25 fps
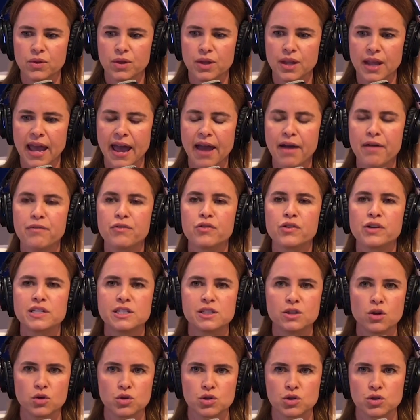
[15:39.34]
every
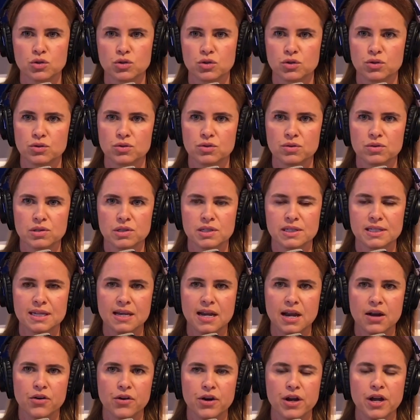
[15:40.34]
social
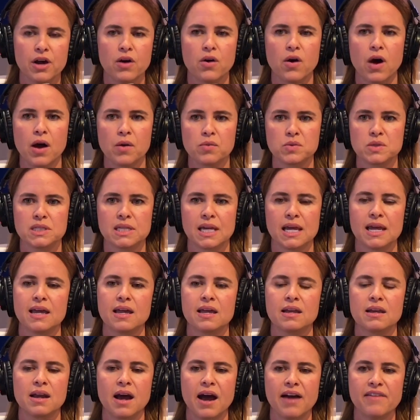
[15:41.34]
scenario I was
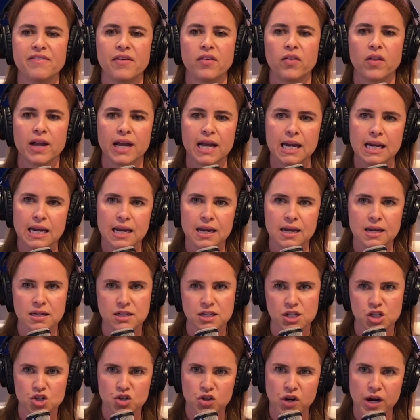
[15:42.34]
in, I felt like I needed
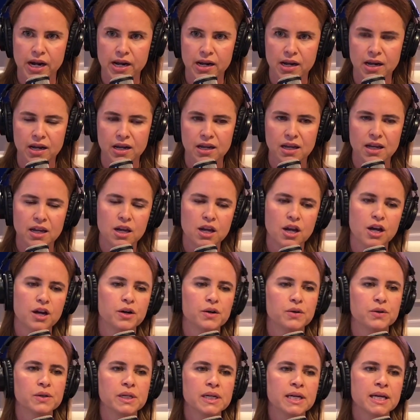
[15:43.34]
to drink,
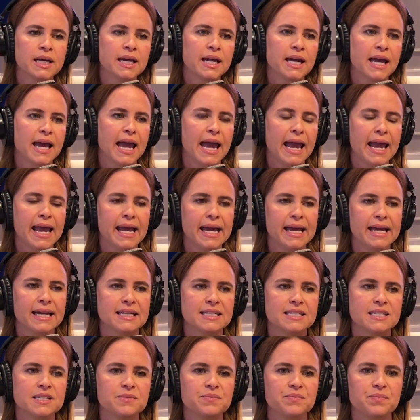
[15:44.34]

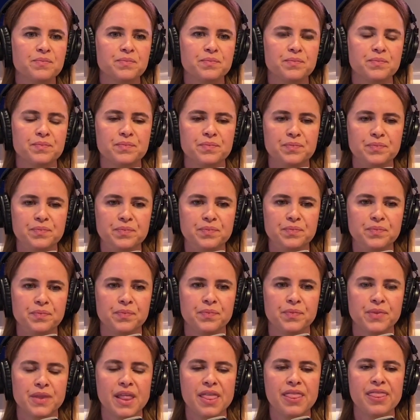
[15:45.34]
and
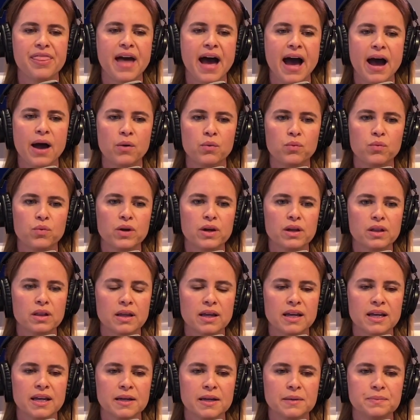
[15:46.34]
that
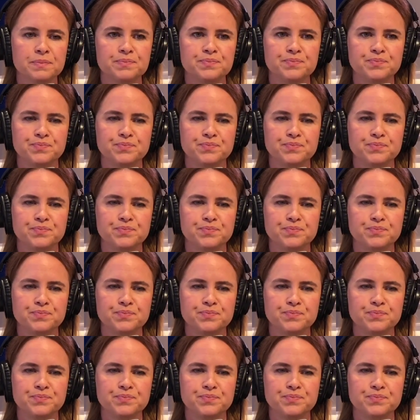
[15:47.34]
really,